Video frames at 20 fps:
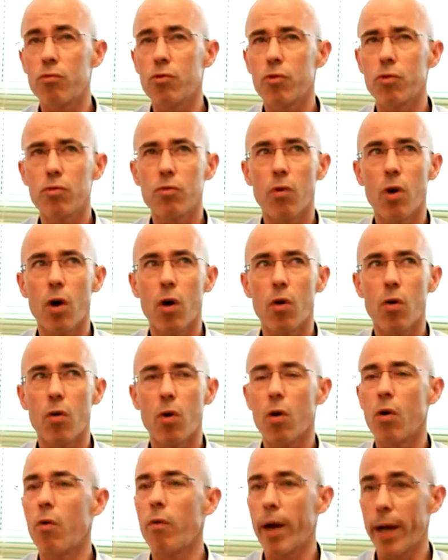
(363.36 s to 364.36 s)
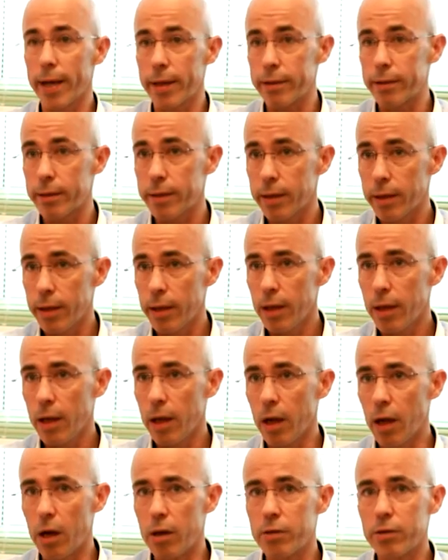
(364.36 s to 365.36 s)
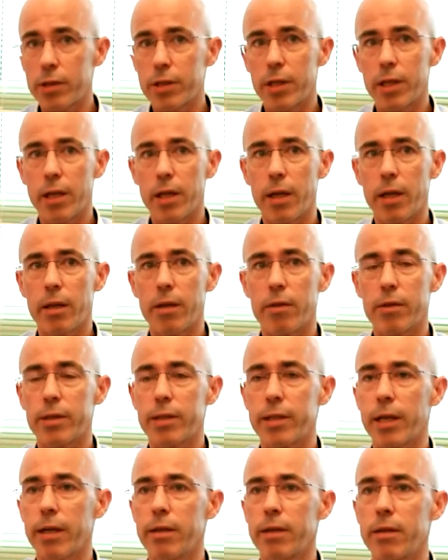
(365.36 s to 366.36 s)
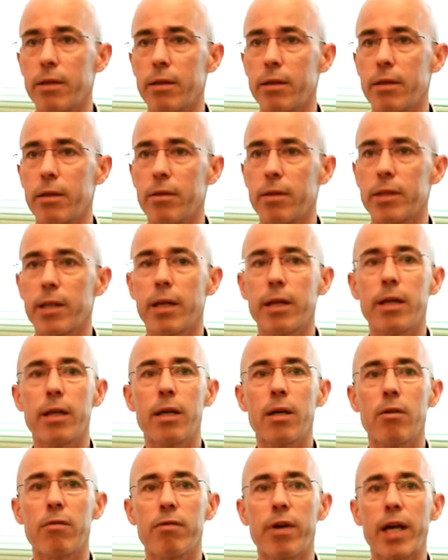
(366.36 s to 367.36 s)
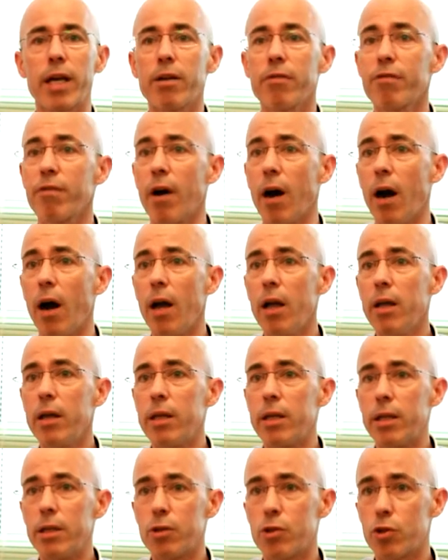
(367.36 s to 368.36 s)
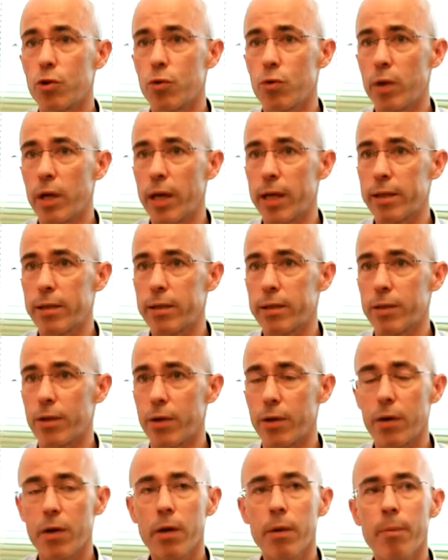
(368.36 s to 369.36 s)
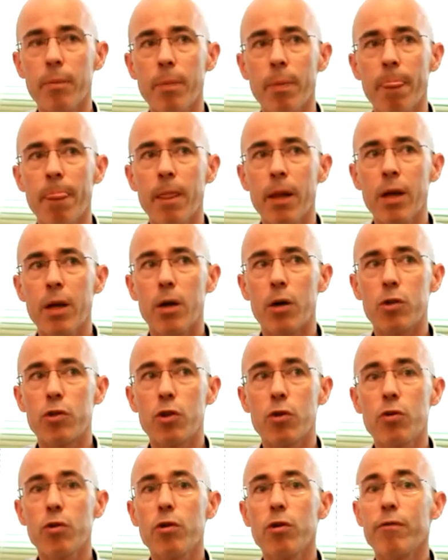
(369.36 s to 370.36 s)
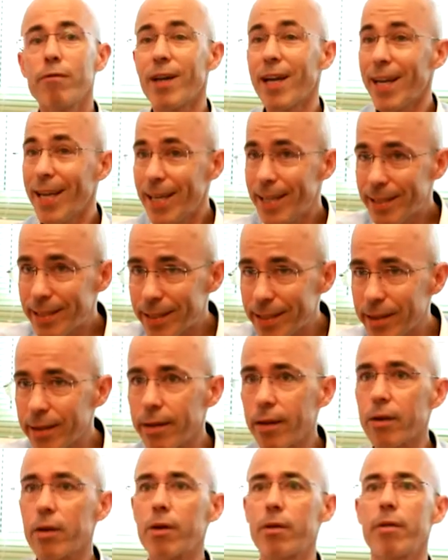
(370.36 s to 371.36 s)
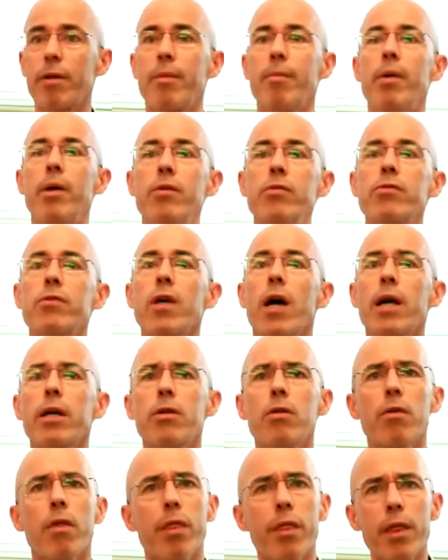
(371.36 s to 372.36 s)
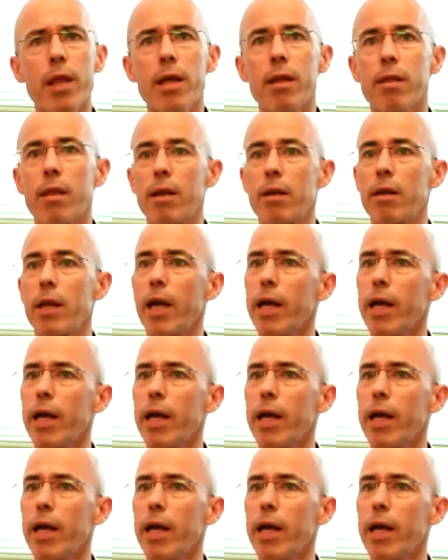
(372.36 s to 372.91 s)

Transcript: 2008 until the signing of ECFA in June last year. A total of 18 agreements. I don't think that